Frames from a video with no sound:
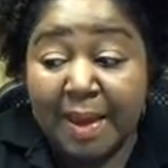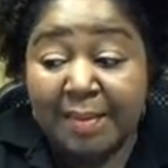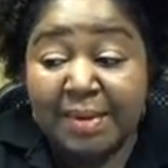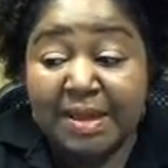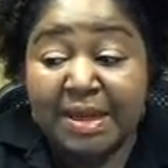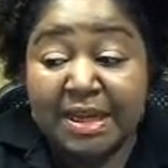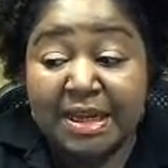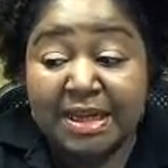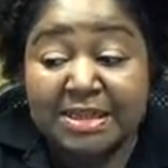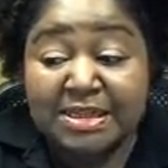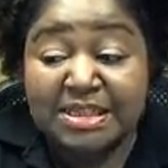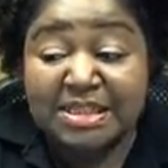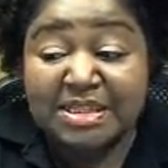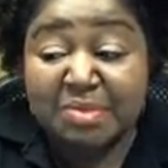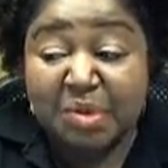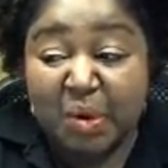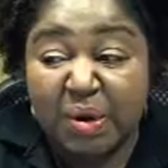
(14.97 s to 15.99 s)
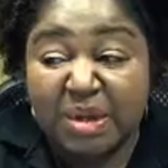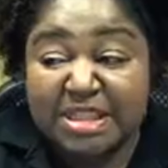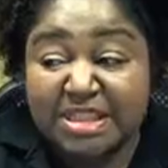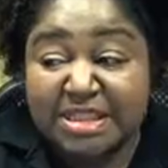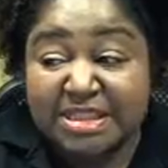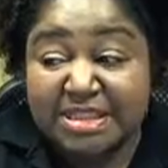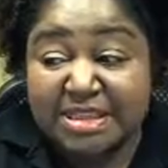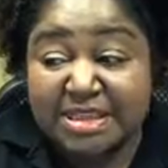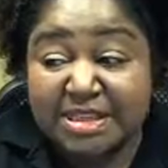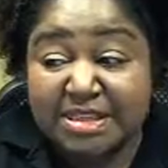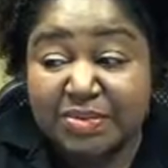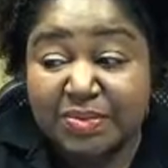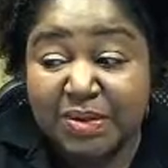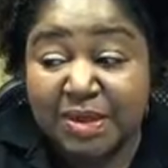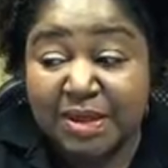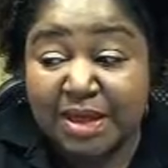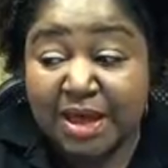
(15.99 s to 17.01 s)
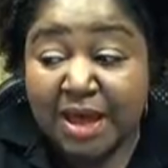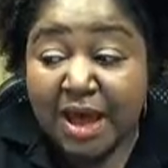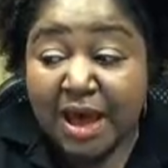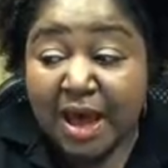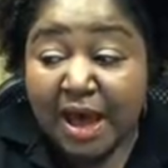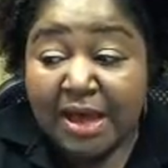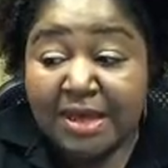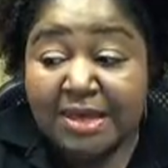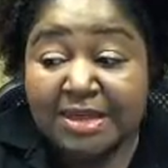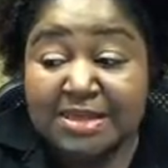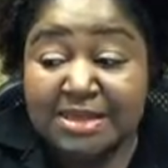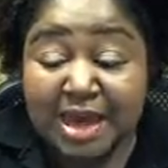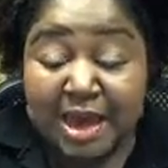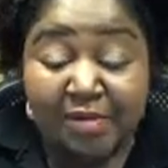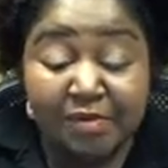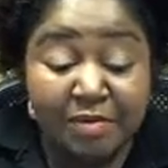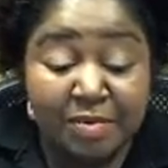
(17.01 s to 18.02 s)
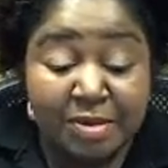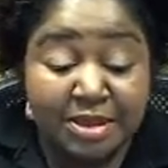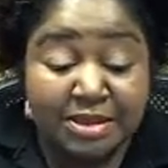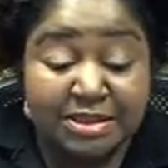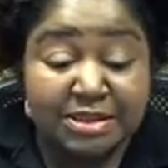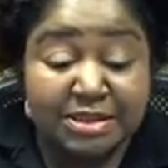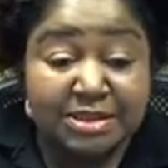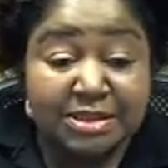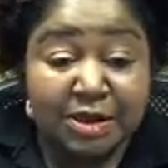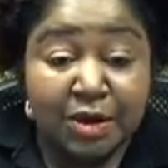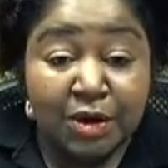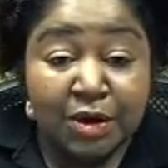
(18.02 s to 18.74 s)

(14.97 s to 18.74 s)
I'm going to get into some questions, and it's really a good time for me to just,